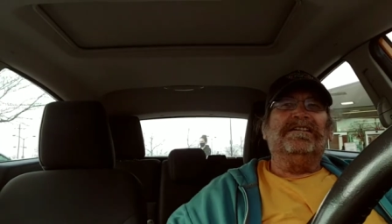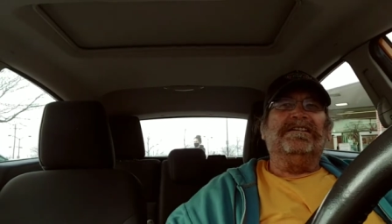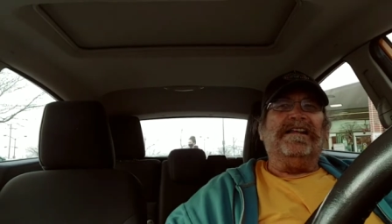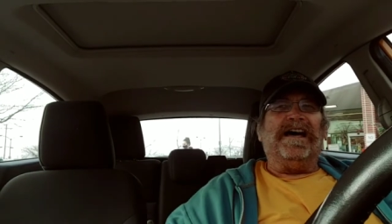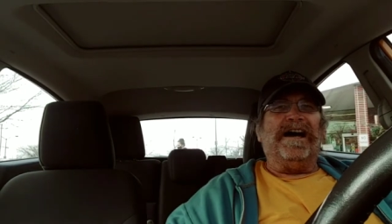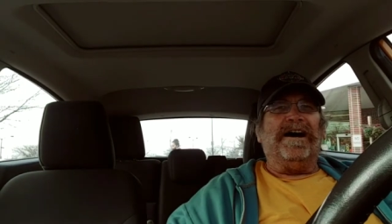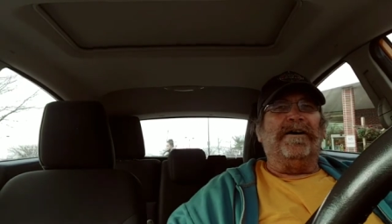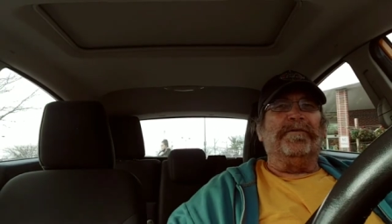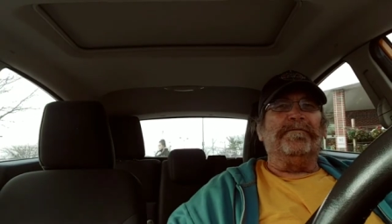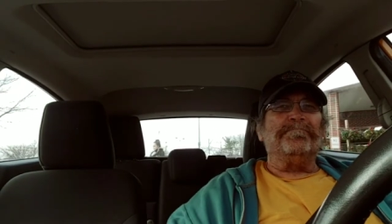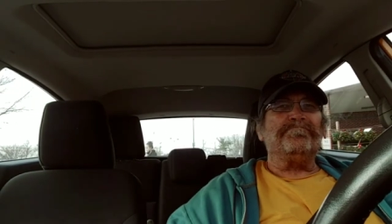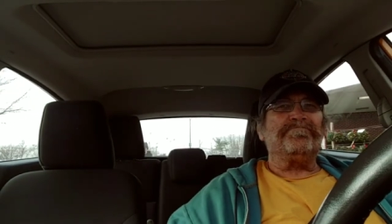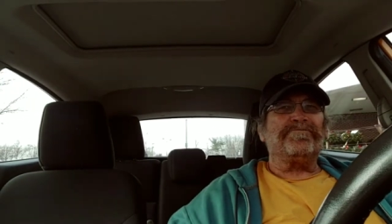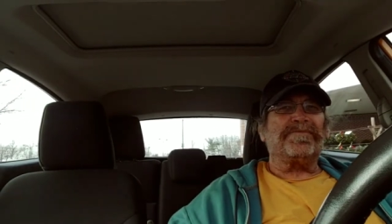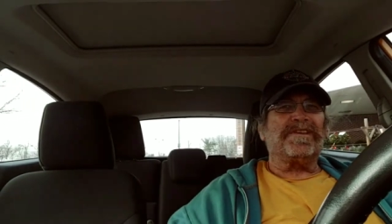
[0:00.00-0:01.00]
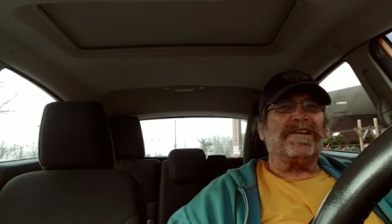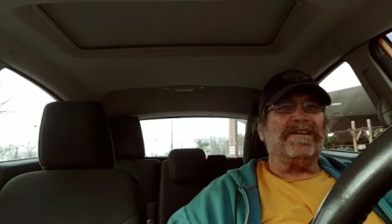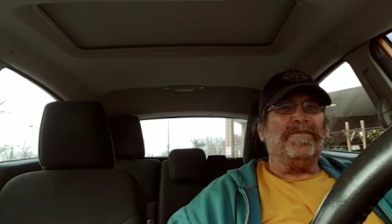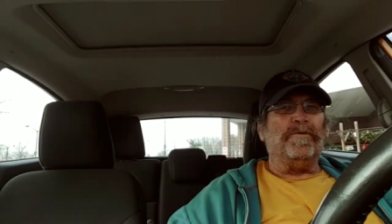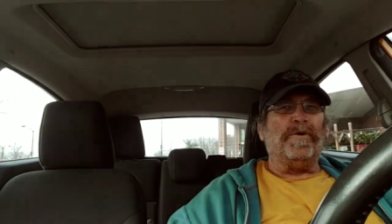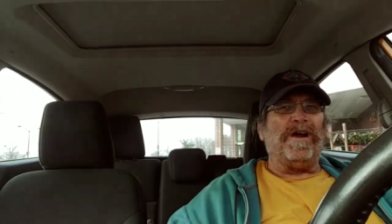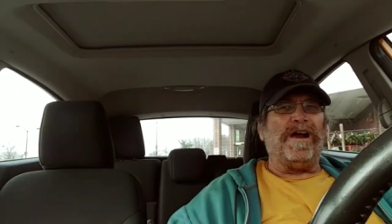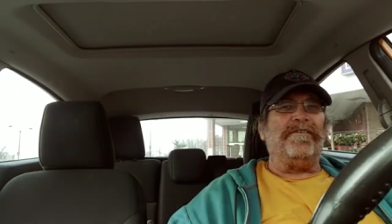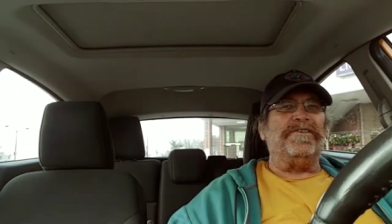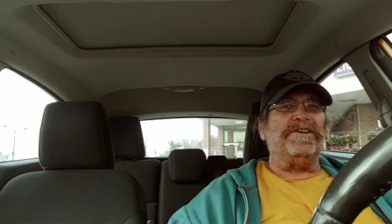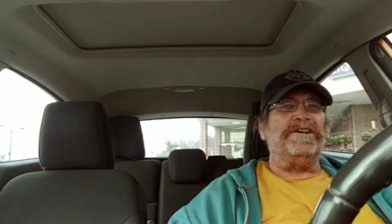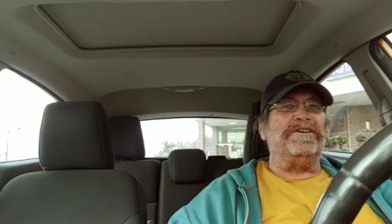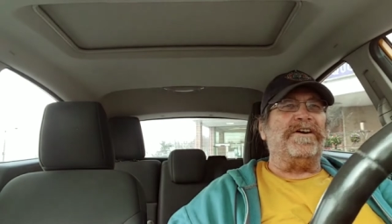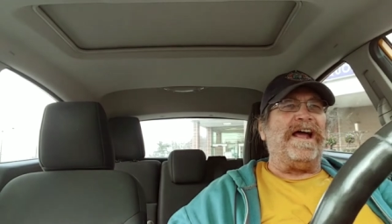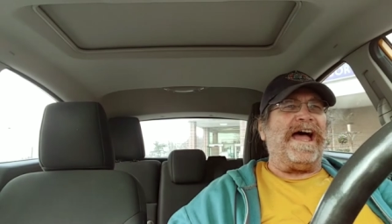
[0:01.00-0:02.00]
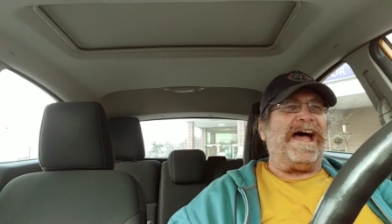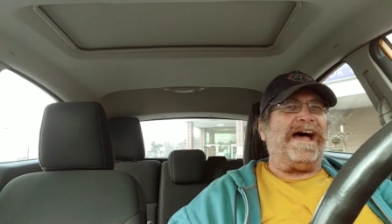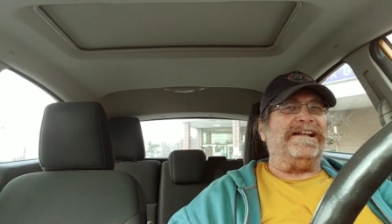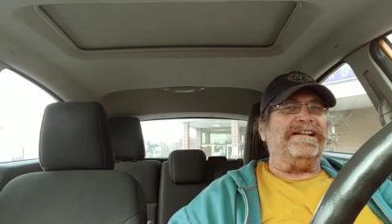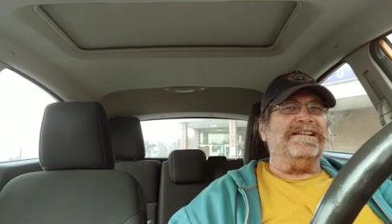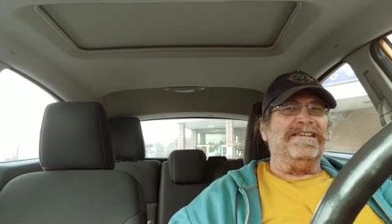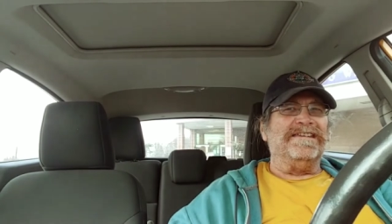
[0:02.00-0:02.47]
Now, wherever you're at,